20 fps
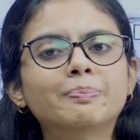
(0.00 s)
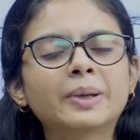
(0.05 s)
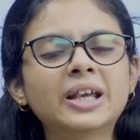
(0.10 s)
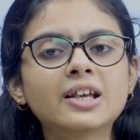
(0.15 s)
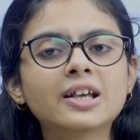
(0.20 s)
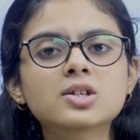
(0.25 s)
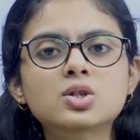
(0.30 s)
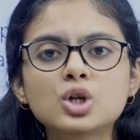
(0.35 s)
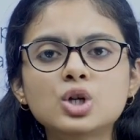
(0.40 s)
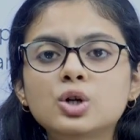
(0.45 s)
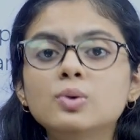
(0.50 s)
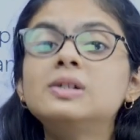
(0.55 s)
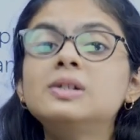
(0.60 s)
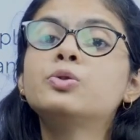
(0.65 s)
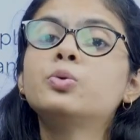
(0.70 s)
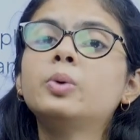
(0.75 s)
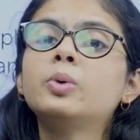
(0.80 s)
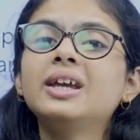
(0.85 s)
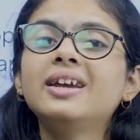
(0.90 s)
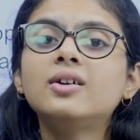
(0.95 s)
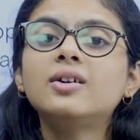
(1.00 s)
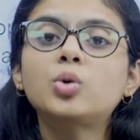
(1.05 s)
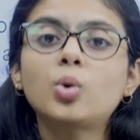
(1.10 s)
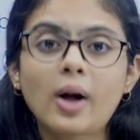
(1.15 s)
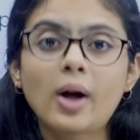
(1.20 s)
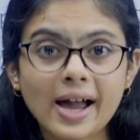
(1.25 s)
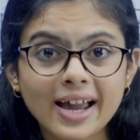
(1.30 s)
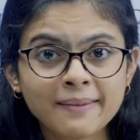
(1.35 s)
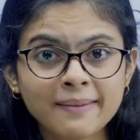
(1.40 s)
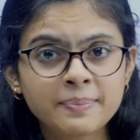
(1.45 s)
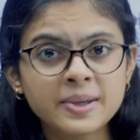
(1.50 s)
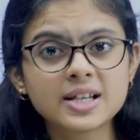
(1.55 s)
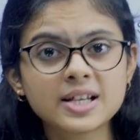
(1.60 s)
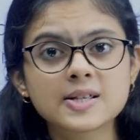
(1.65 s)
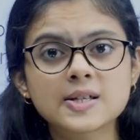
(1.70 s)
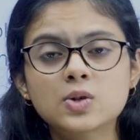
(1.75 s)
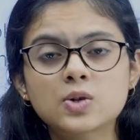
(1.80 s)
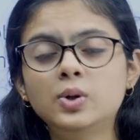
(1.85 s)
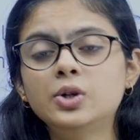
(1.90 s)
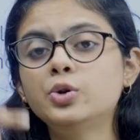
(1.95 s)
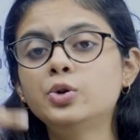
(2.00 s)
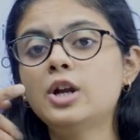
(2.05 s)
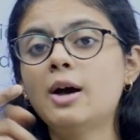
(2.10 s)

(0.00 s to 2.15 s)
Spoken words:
P is equal to V into I, P is equal to